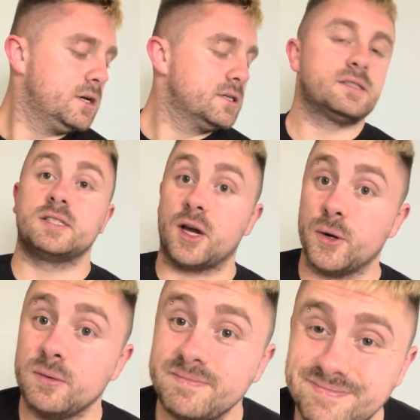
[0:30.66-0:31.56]

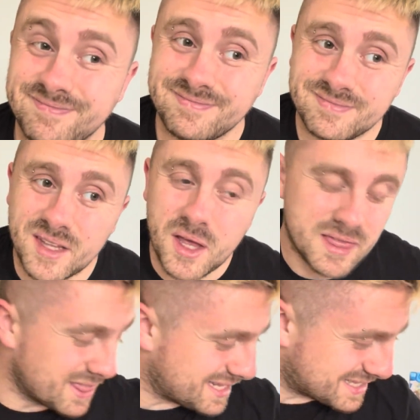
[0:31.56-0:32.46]
So
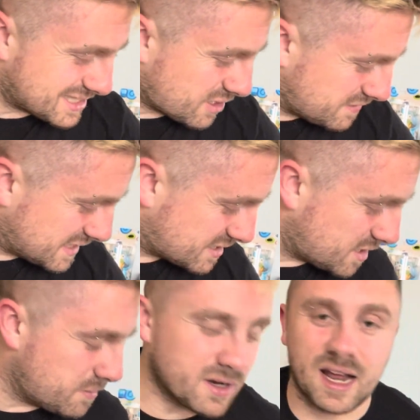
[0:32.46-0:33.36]
let's dive into
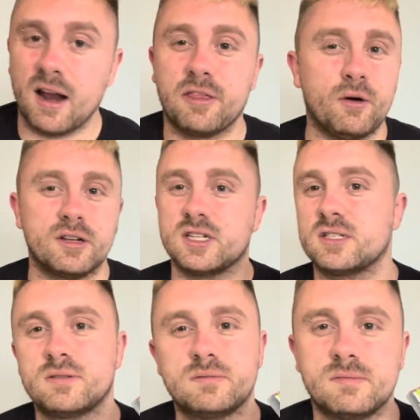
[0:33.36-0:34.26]
them. Again, I thought I'd
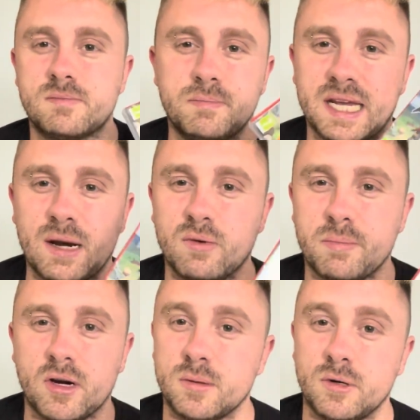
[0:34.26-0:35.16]
just begin with
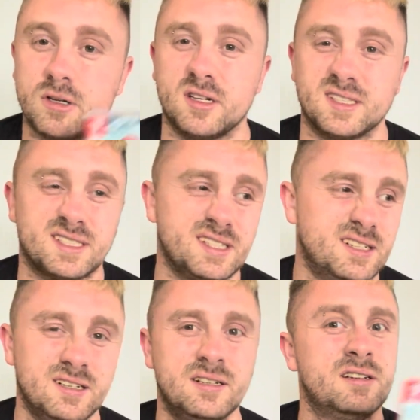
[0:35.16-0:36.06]
Pokemon because
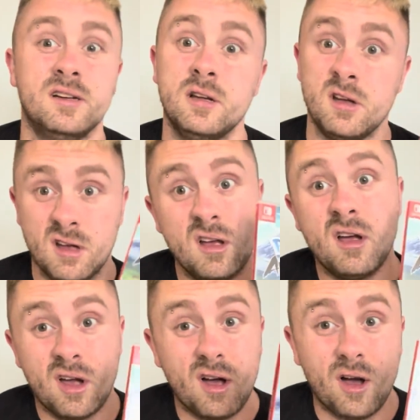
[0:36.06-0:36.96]

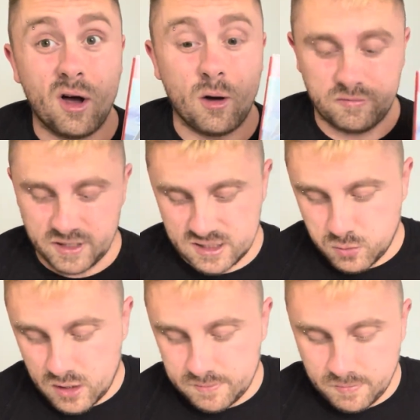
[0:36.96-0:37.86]
obvious
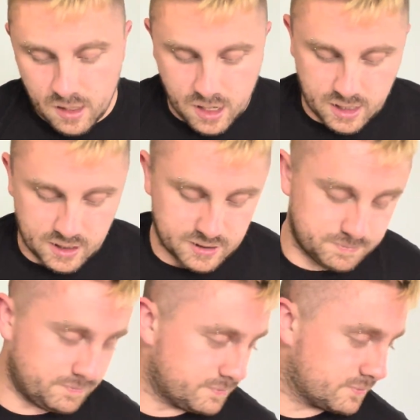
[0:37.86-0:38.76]
one. Now
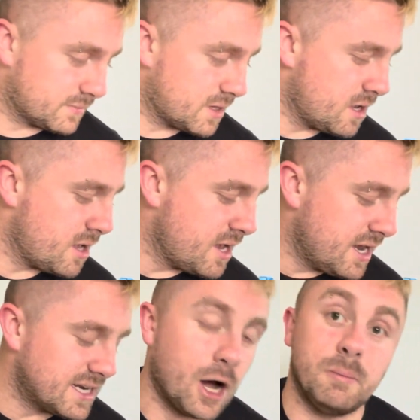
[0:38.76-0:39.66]

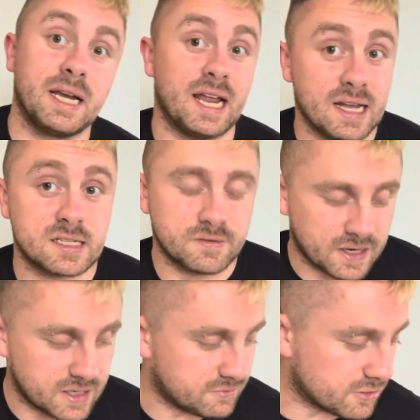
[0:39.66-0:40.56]
my next
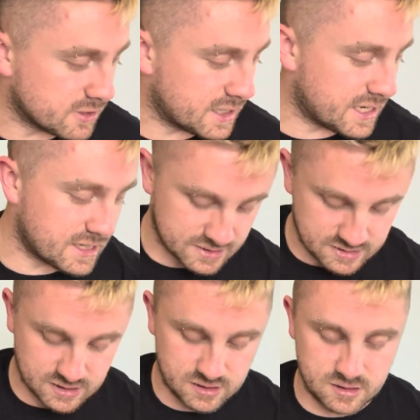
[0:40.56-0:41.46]
favourite is